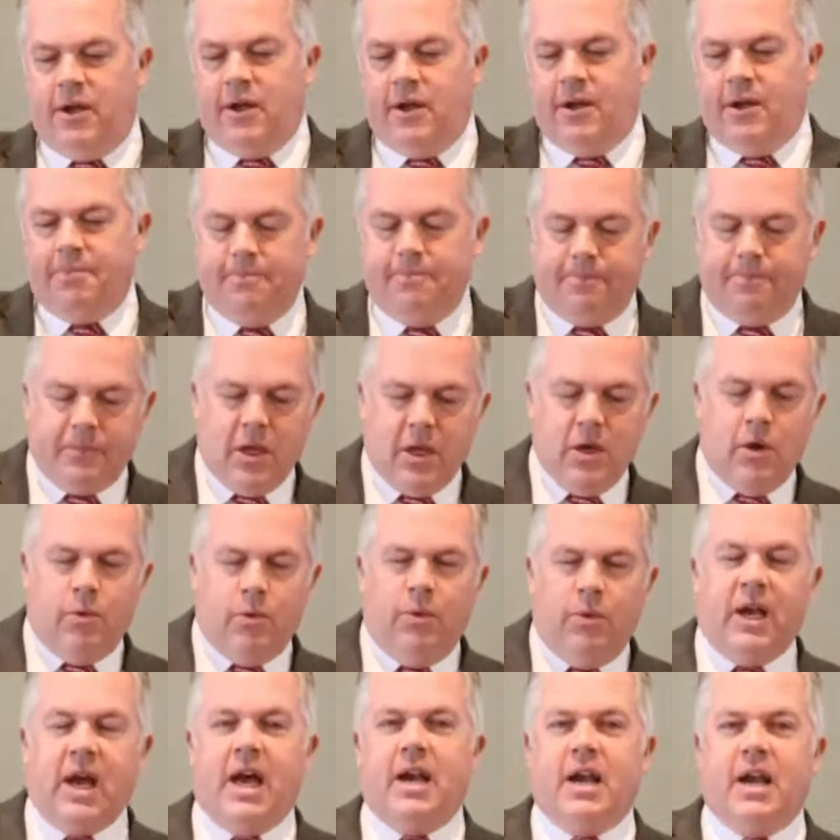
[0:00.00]
Um,
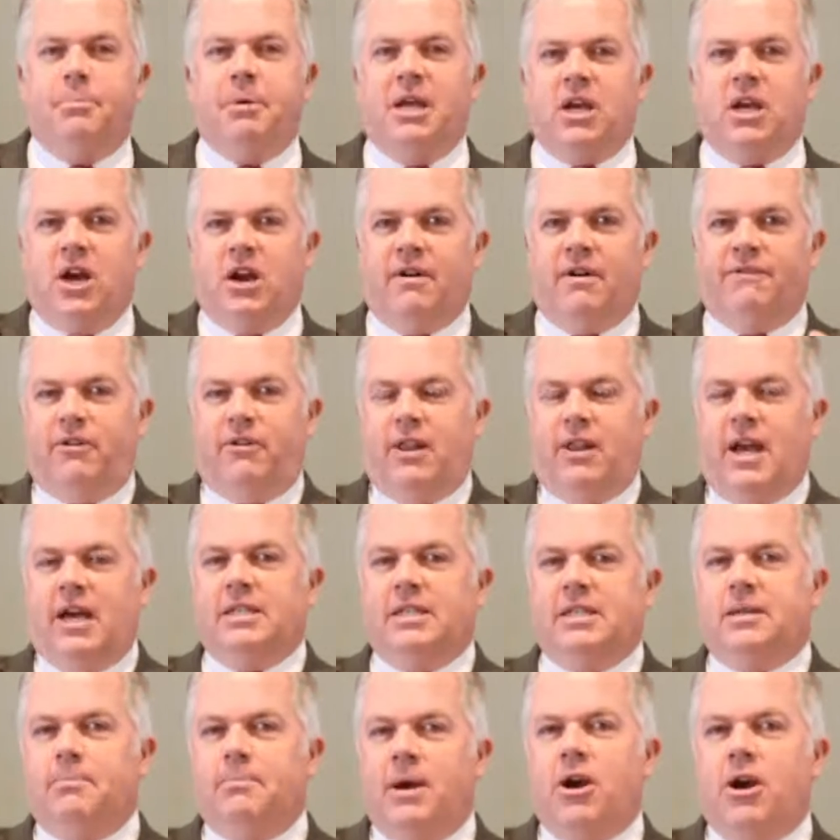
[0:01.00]
we got to be careful
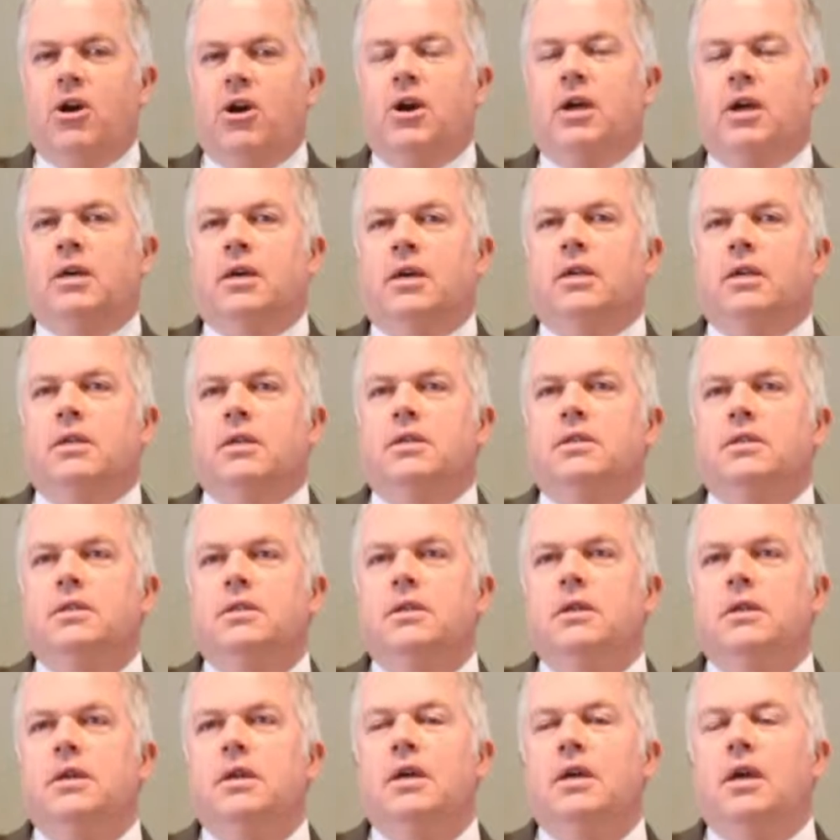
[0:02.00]
as
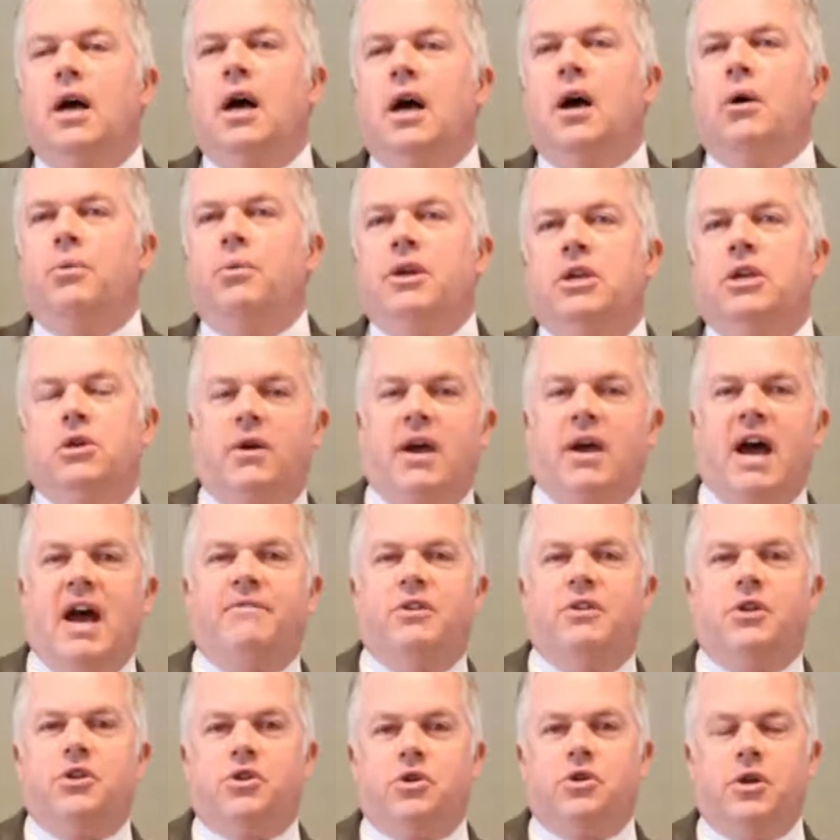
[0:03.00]
Americans uh, we do
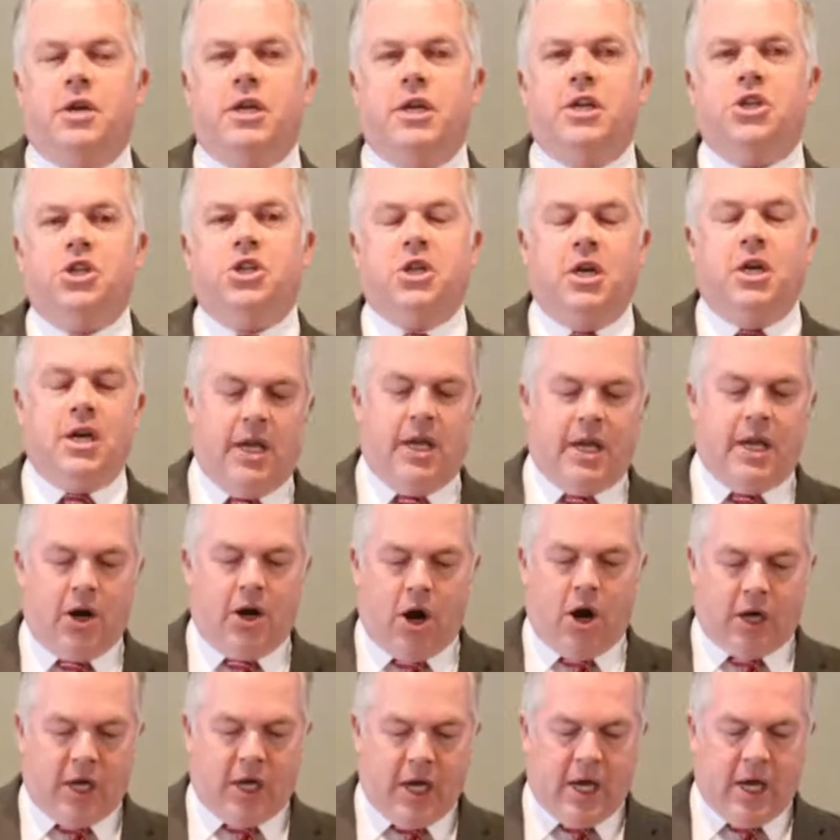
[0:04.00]
have a tradition in
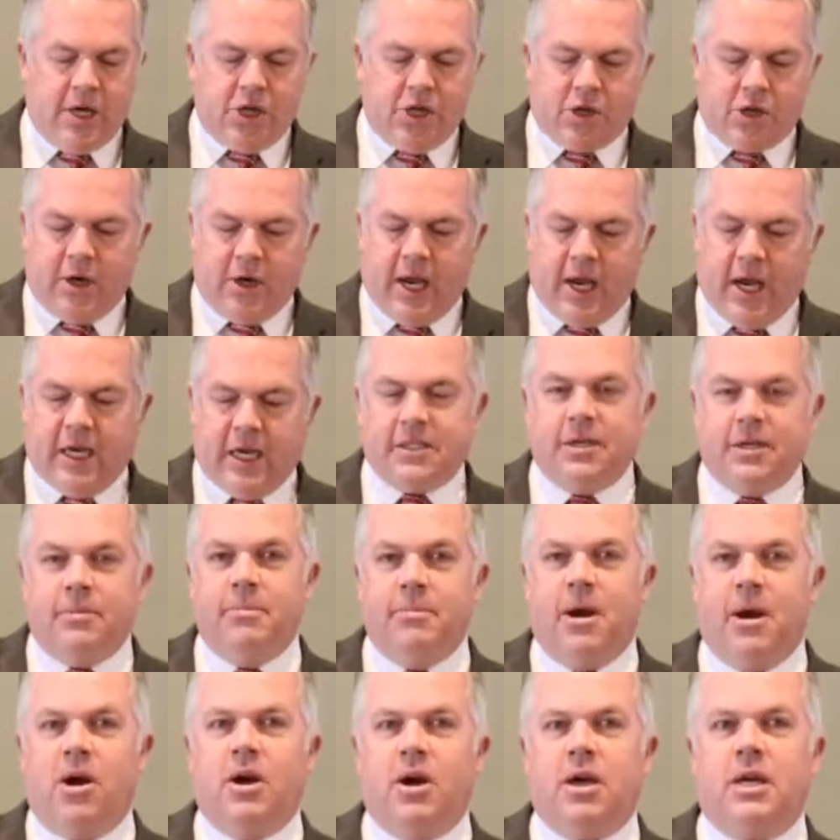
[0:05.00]
our country as
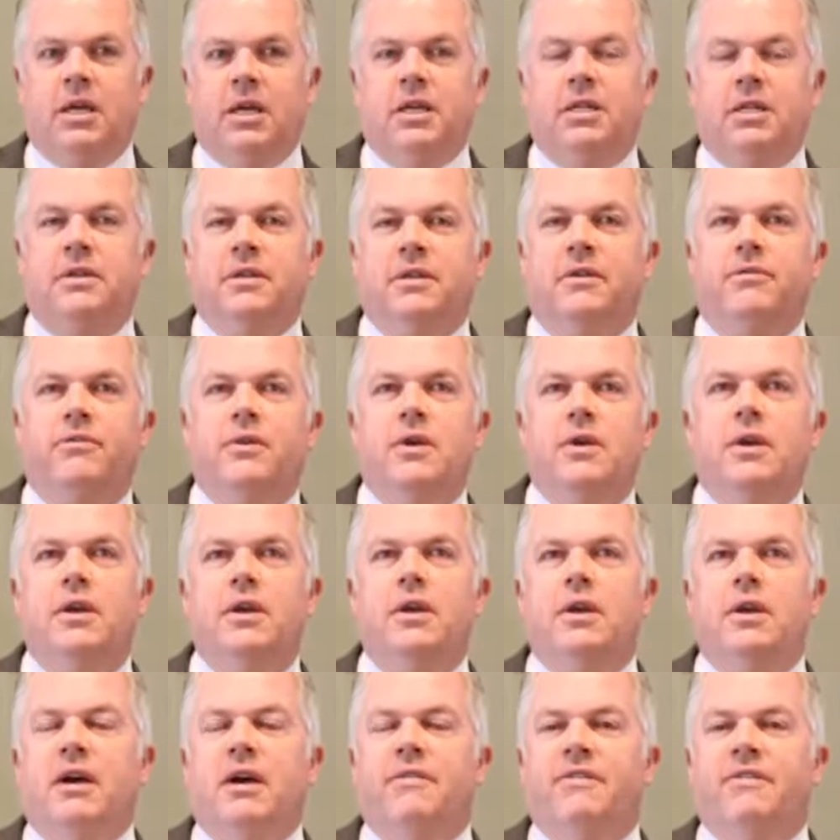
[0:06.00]
Americans of,
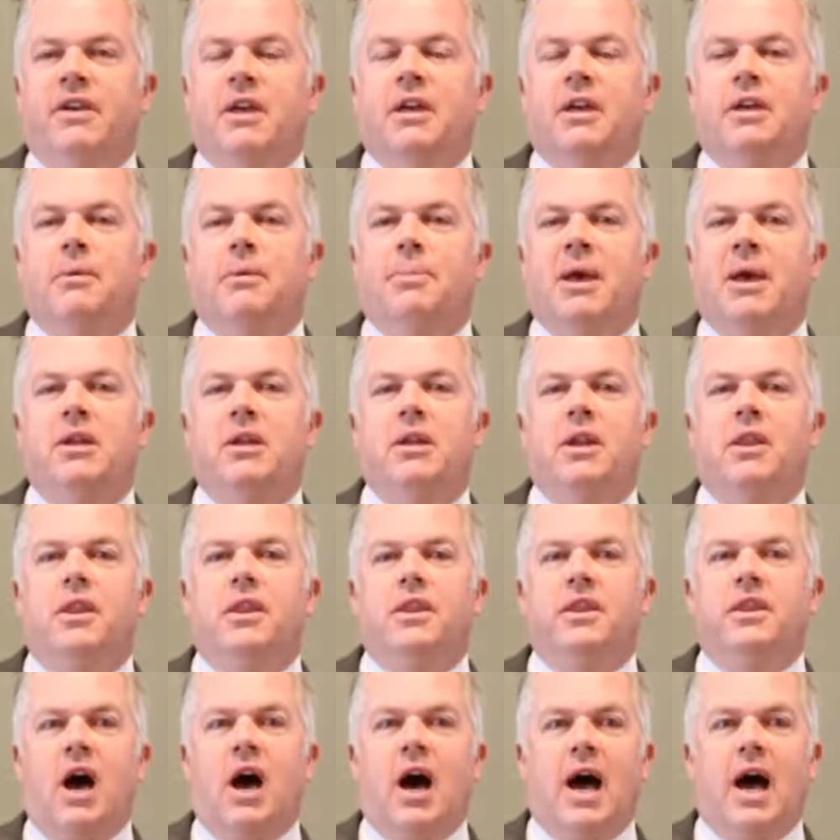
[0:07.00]
of
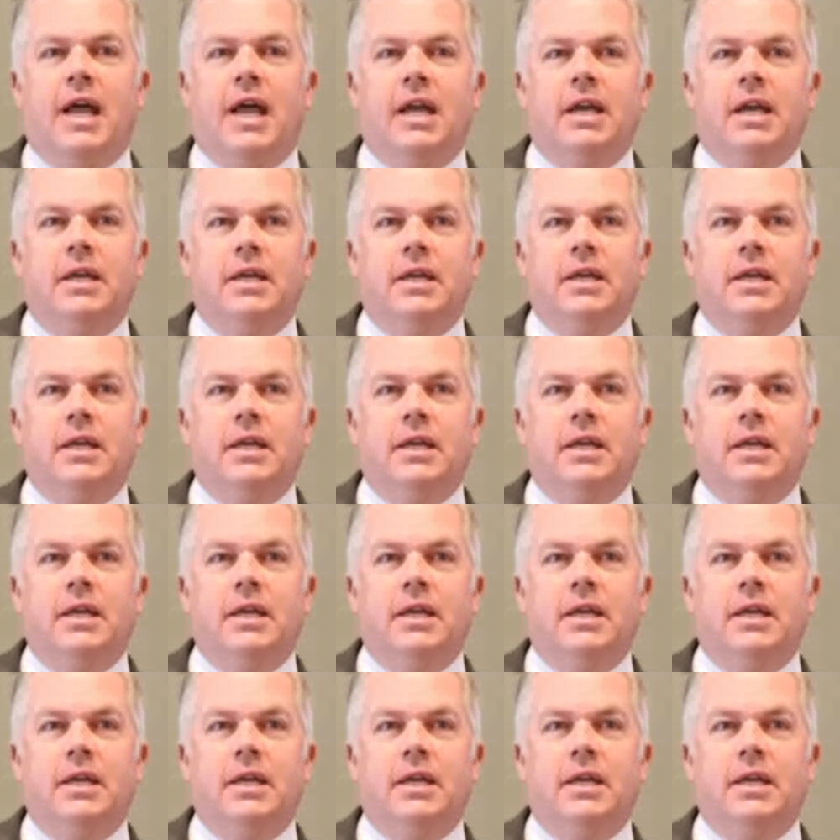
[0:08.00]
independent thought,